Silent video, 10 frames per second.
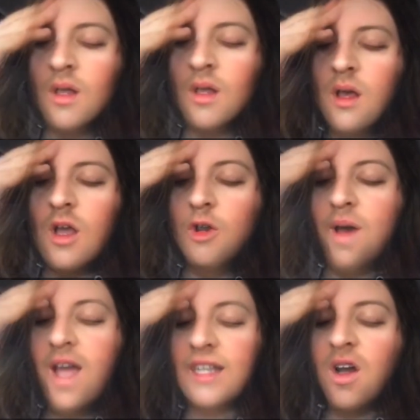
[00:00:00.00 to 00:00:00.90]
Oh
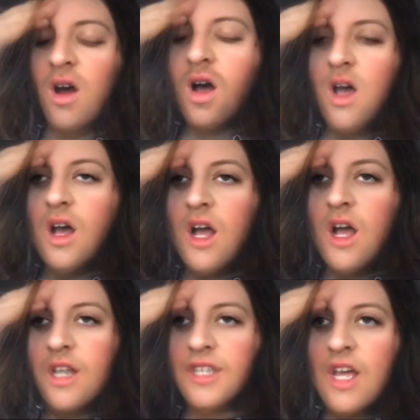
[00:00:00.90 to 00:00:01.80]
my
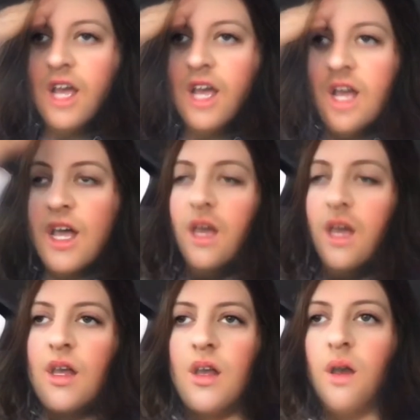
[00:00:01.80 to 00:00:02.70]
god!
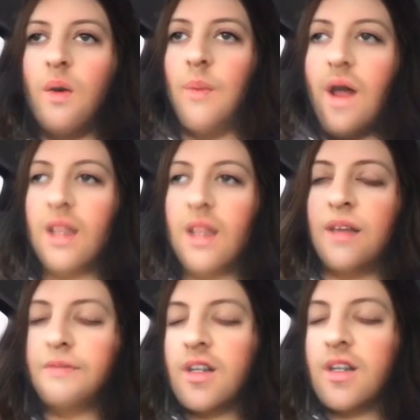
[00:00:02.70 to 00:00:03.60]
Why did I
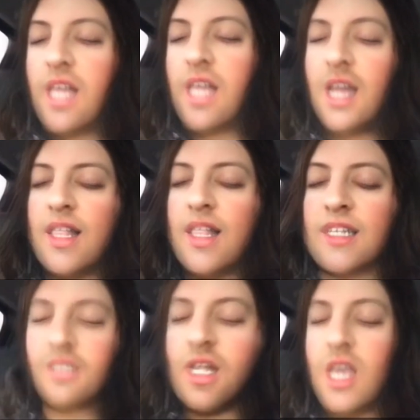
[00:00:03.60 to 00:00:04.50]
fuck that guy
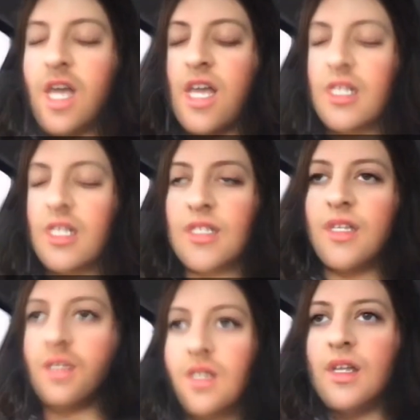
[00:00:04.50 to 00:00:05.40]
last night?
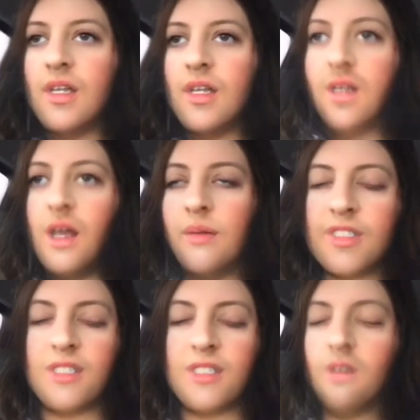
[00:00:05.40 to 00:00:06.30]
I
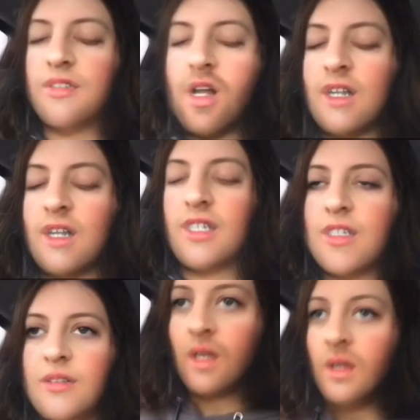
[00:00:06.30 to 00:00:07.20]
was so
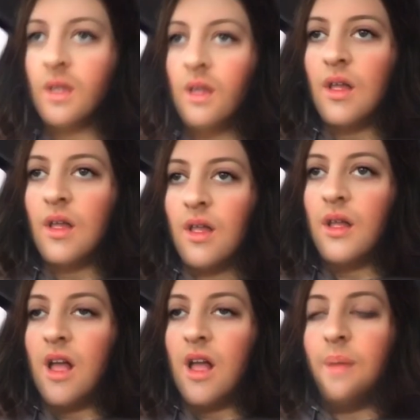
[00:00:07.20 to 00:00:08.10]
drunk.
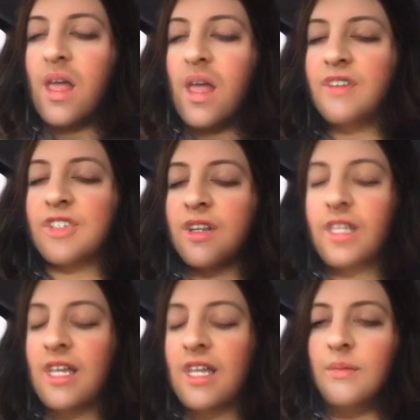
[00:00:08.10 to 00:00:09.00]
I'm never
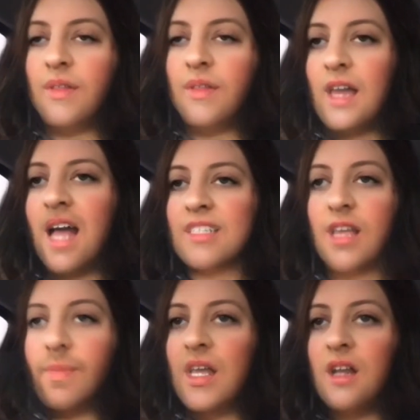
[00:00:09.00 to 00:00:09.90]
drinking with guys
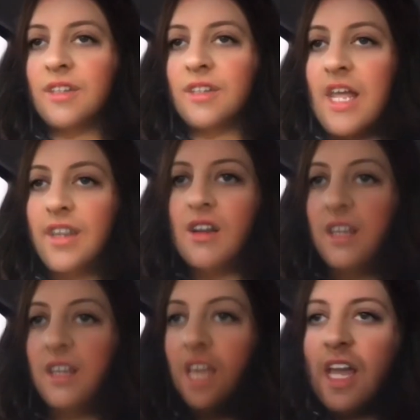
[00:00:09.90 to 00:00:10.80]
I meet on Tinder
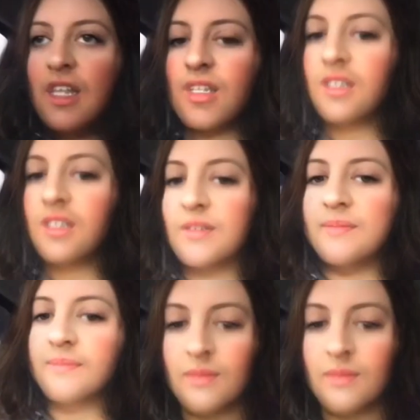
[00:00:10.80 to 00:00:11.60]
again.